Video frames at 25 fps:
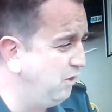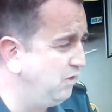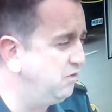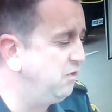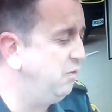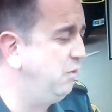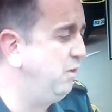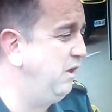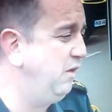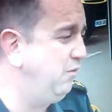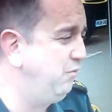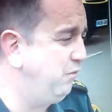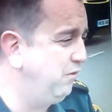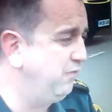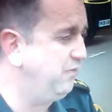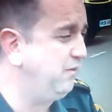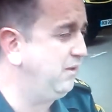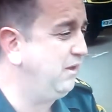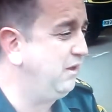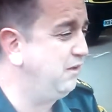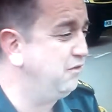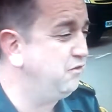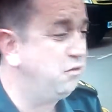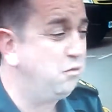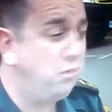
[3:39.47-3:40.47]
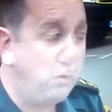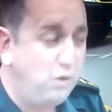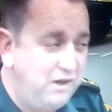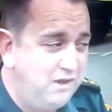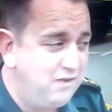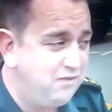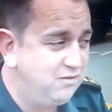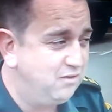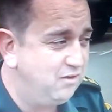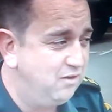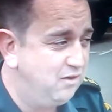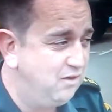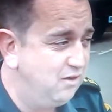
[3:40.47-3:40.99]
We do it if we think there's a
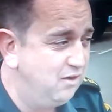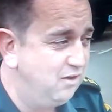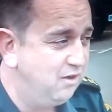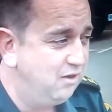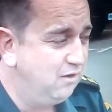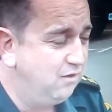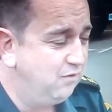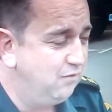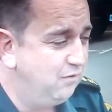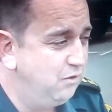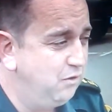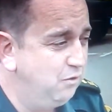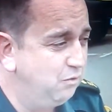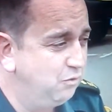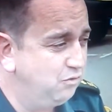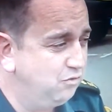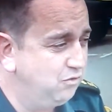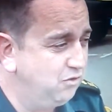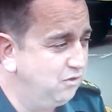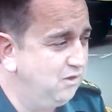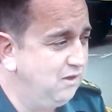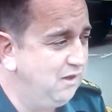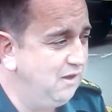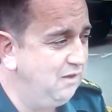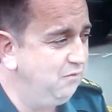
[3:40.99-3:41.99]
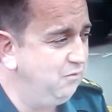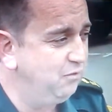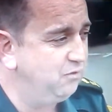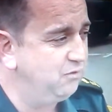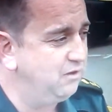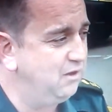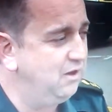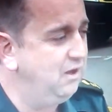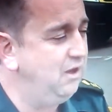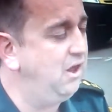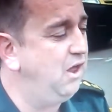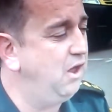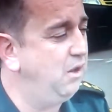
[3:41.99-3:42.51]
reason that your sugar
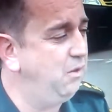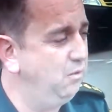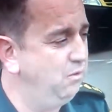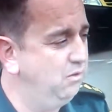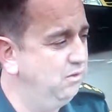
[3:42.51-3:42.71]
levels are low.